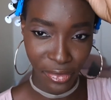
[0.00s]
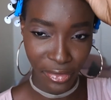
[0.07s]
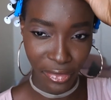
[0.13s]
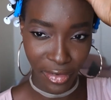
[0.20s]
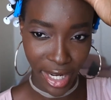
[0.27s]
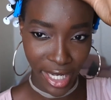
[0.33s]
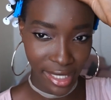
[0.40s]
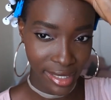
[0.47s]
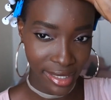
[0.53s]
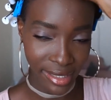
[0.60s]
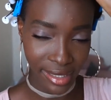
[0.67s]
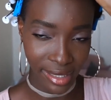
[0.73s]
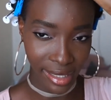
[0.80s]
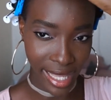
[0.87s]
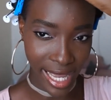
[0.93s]
I needed
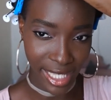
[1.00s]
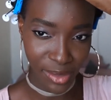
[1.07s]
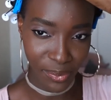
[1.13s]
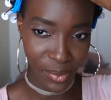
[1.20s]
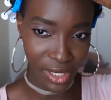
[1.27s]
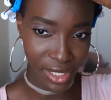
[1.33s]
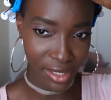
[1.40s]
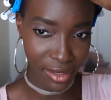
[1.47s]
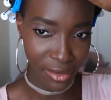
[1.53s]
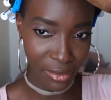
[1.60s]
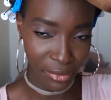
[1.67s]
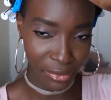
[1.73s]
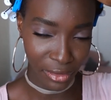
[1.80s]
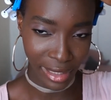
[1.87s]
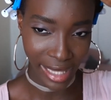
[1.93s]
to figure out
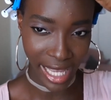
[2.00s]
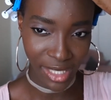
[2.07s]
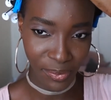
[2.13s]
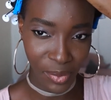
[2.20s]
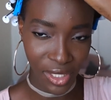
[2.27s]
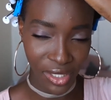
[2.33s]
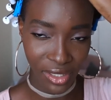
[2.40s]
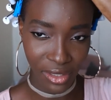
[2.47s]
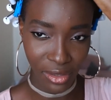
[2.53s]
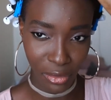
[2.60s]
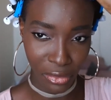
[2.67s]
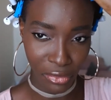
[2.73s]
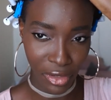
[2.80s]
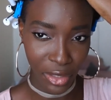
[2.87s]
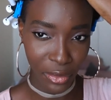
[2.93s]
the best product to
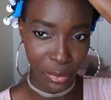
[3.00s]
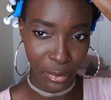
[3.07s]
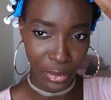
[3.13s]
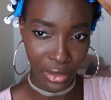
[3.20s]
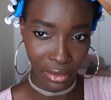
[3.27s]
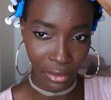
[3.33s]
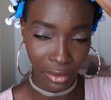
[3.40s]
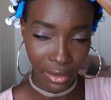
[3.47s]
use,